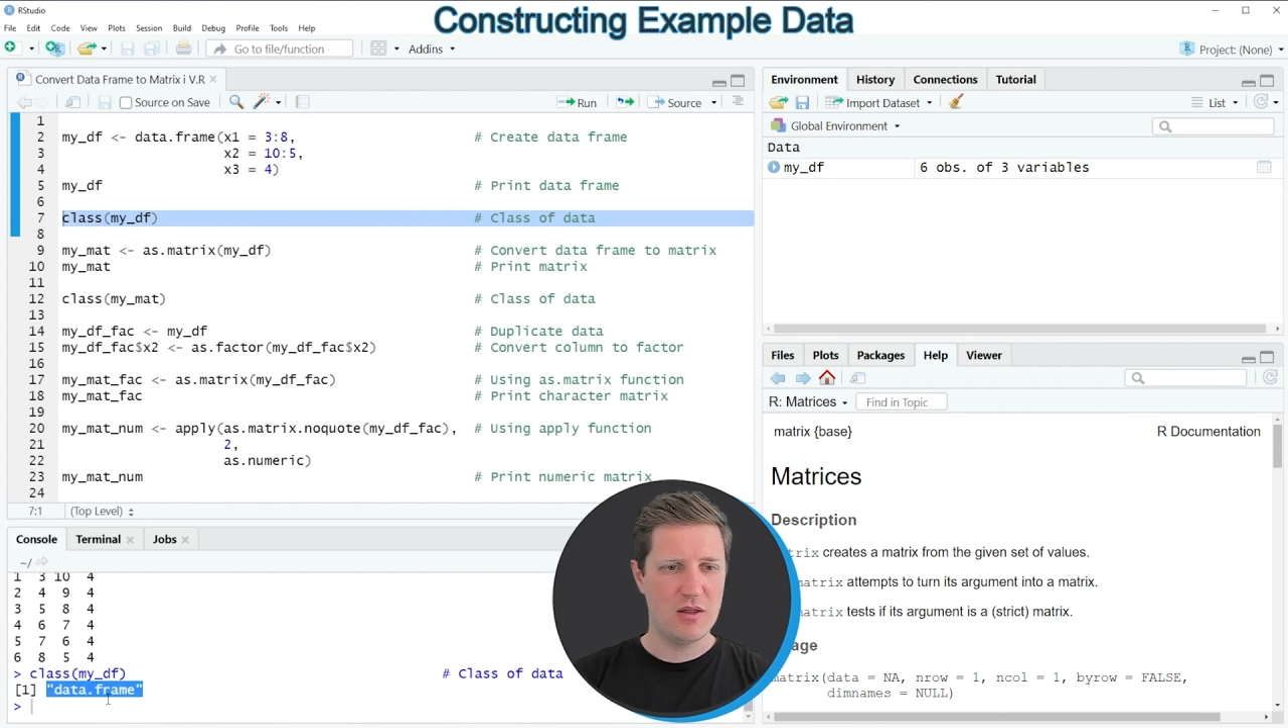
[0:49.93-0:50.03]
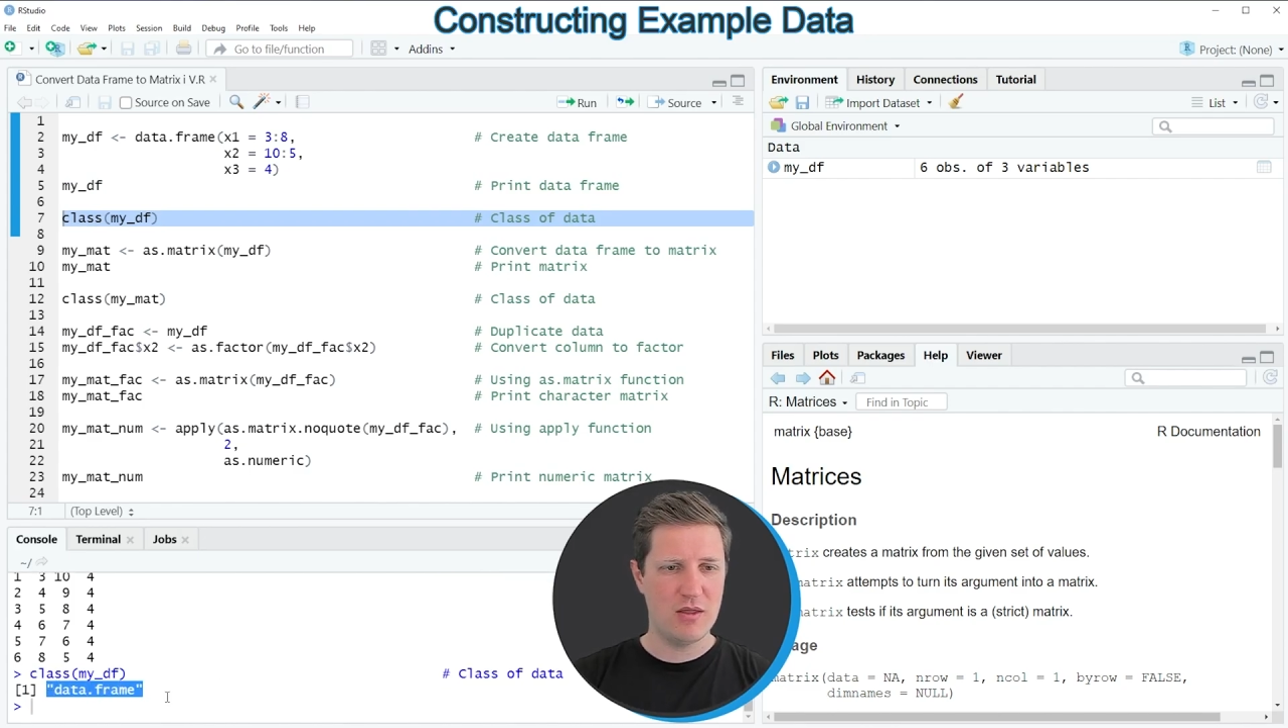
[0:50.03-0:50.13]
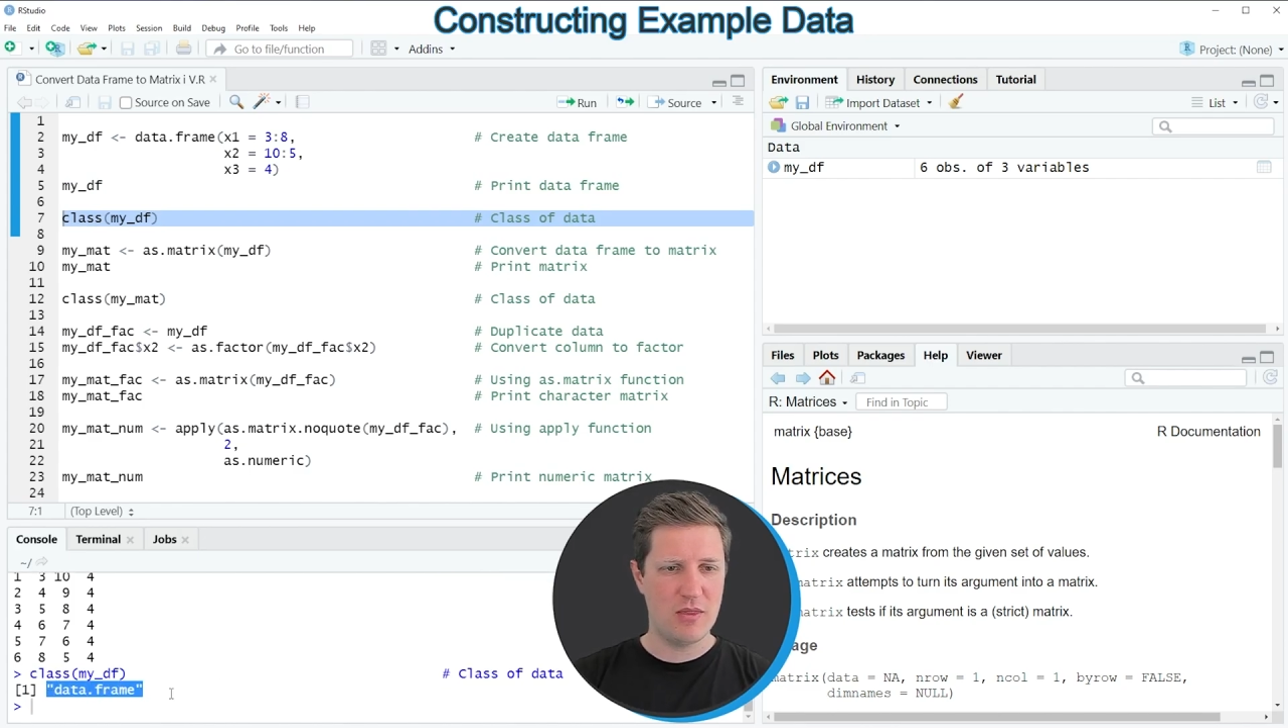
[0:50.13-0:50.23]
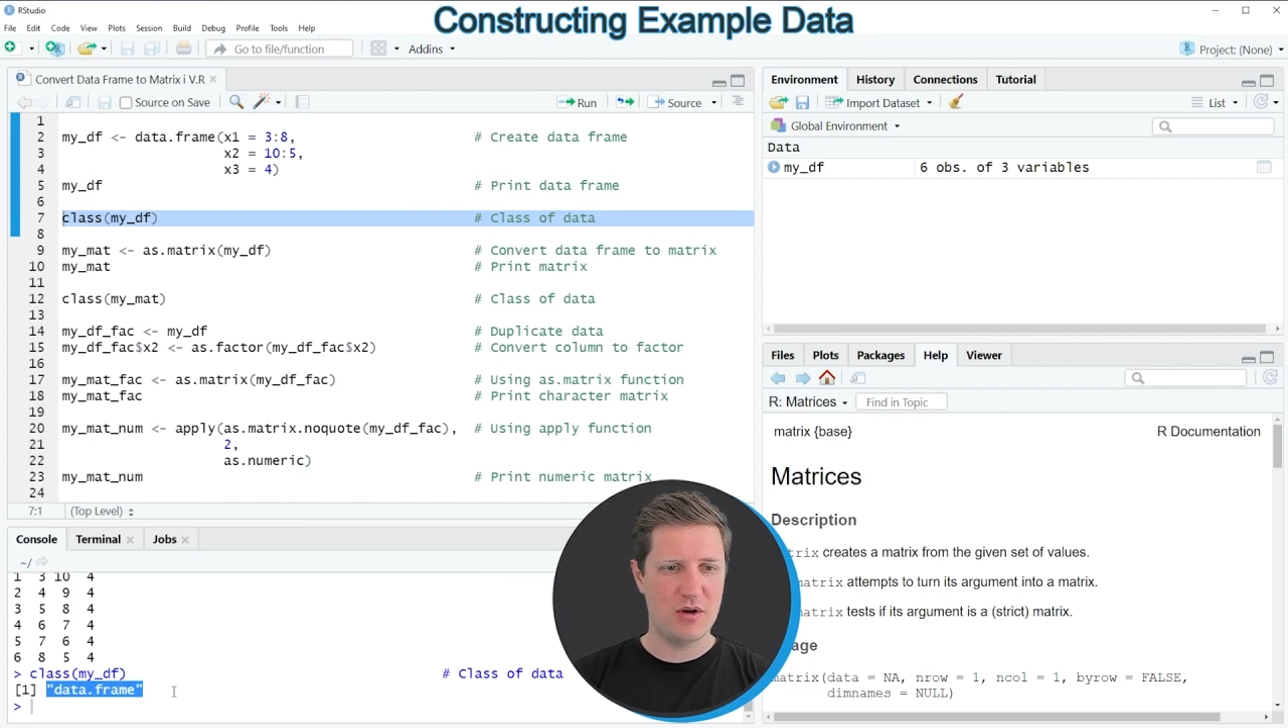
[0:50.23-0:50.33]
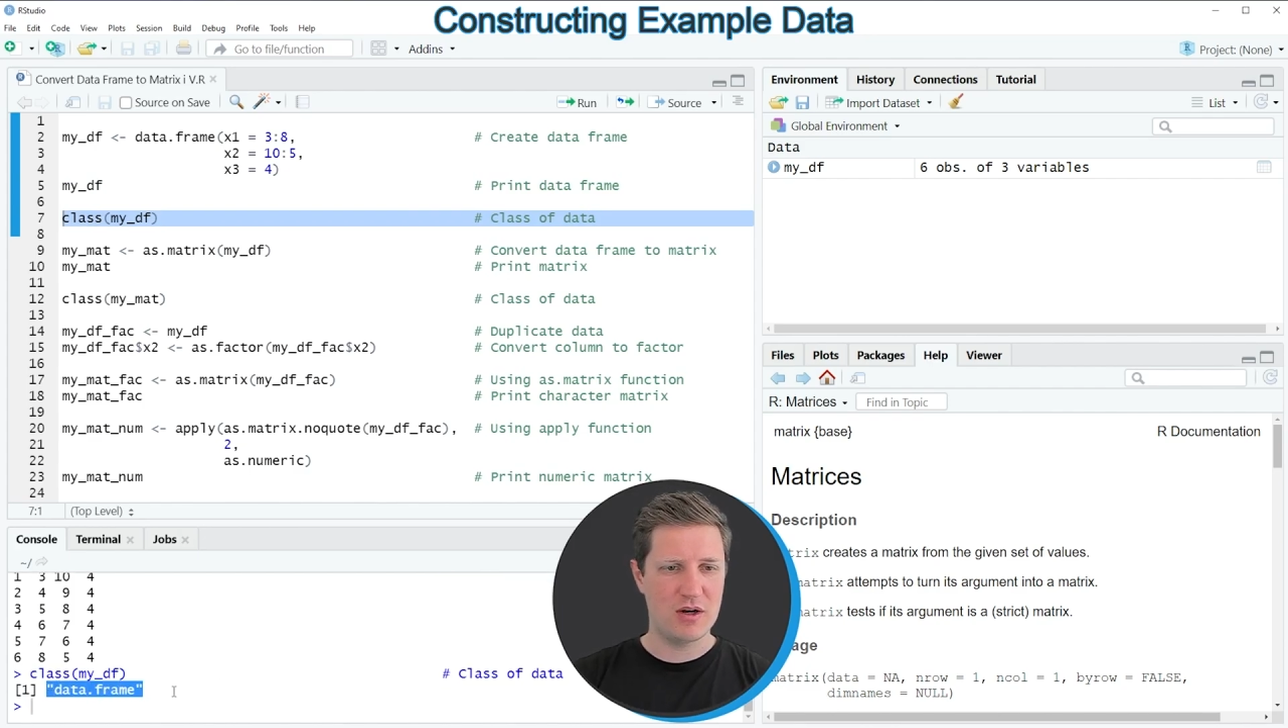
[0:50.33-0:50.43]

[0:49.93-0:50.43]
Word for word: that the